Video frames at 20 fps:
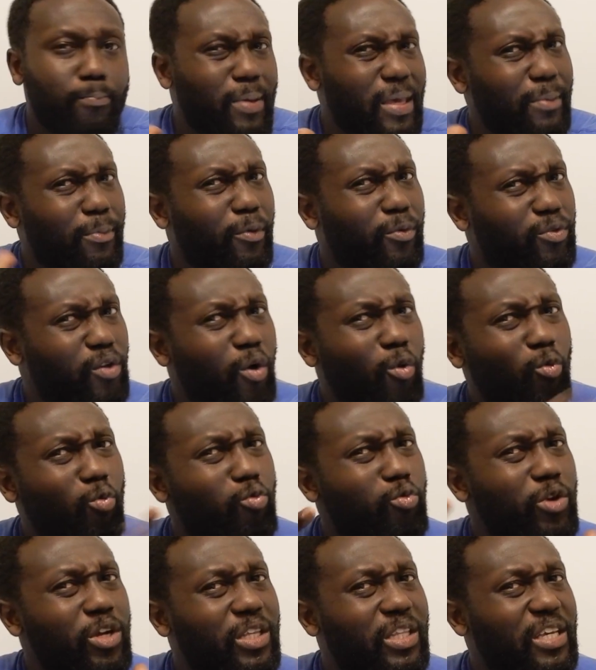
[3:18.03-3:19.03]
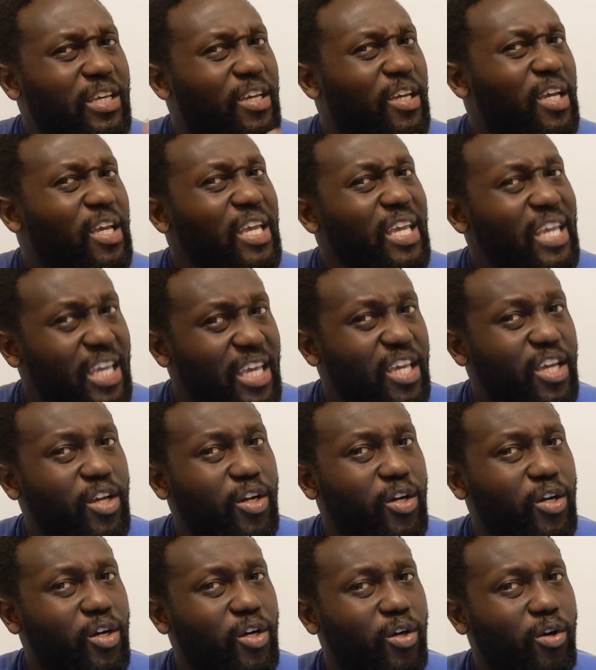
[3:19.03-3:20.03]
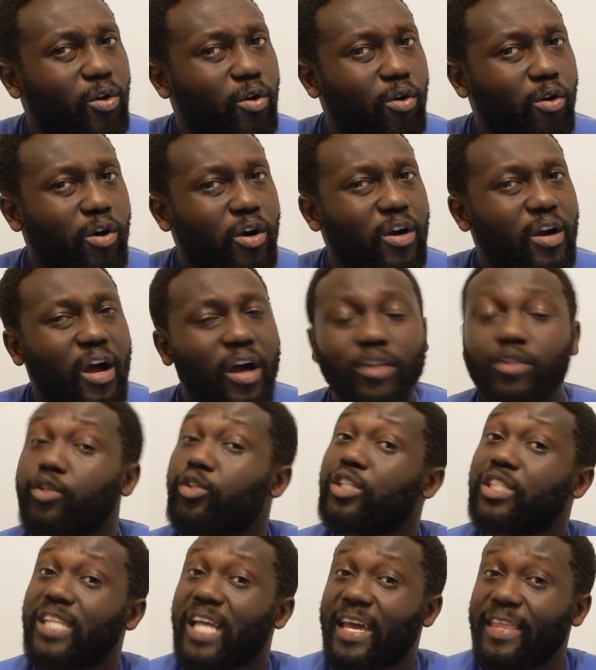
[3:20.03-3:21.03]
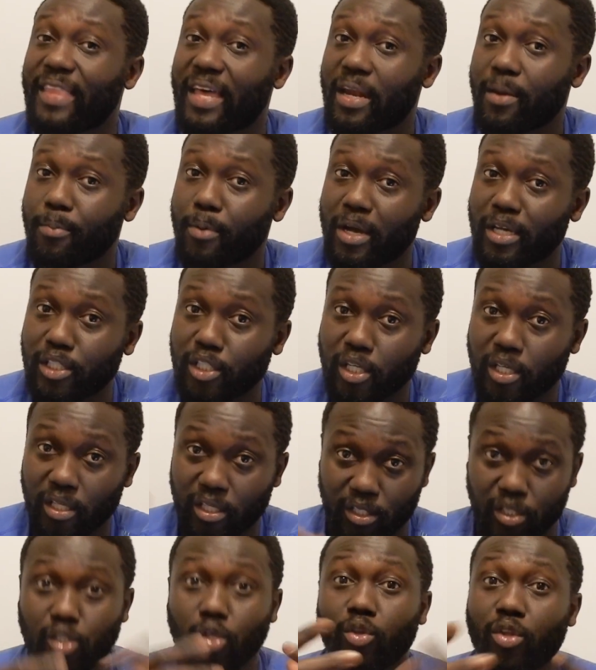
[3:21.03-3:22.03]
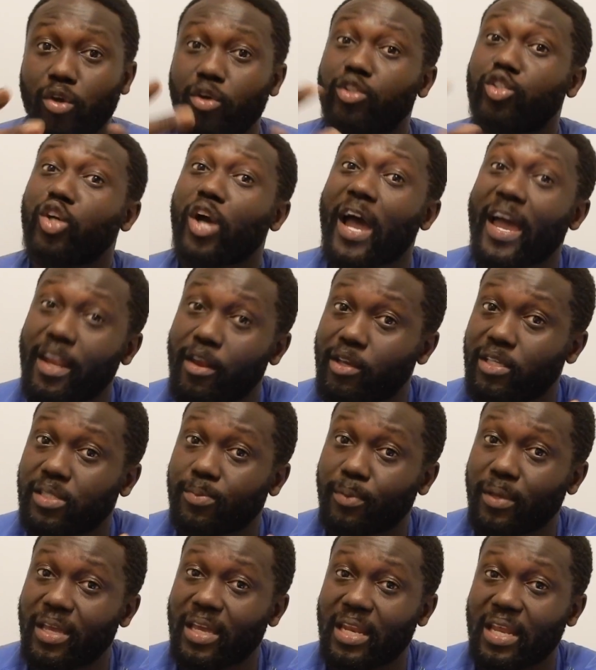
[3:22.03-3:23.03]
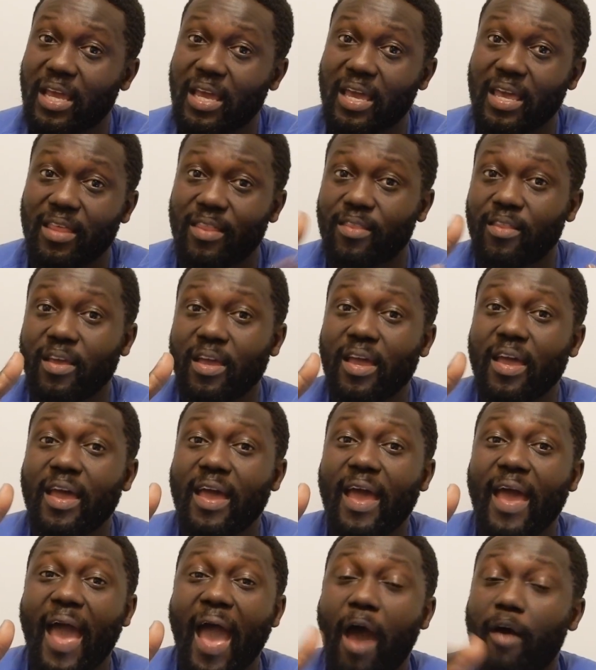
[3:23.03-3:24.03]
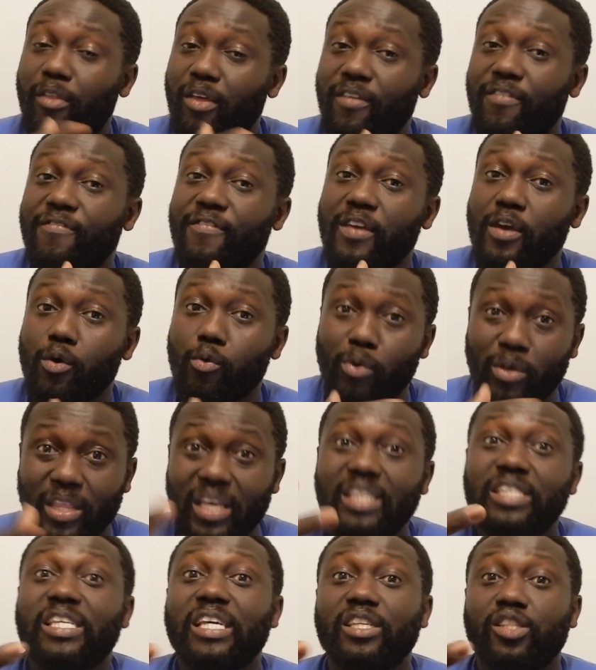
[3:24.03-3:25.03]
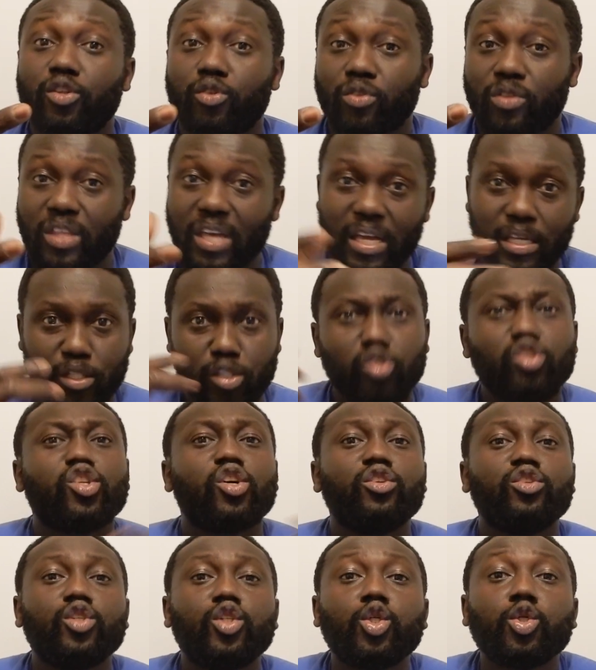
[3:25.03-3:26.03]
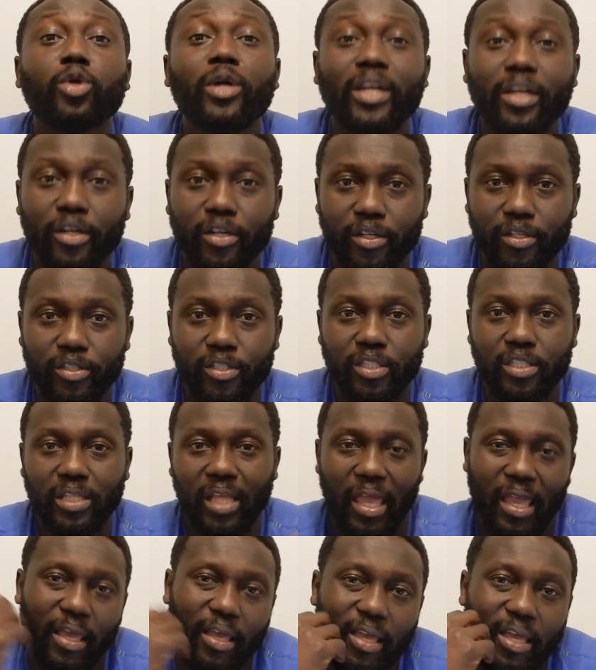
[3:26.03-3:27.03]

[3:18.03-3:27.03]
people don't really hear or understand that oppression. And so they're trying to explain it and how they feel when they see certain things. There's certain triggers.